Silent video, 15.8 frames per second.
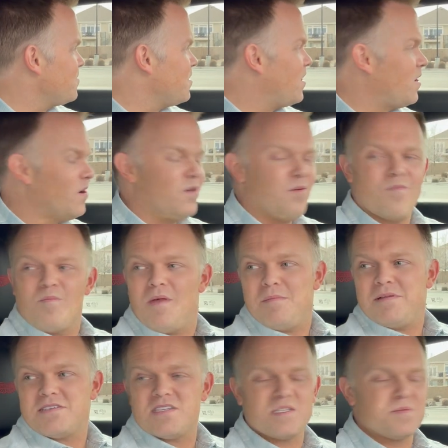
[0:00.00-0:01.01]
know,
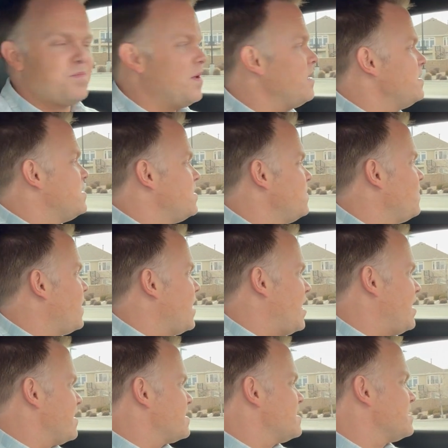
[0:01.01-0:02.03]
maybe it's just been too
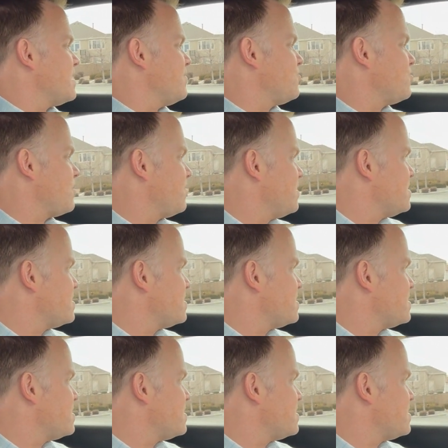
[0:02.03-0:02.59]
long since I've driven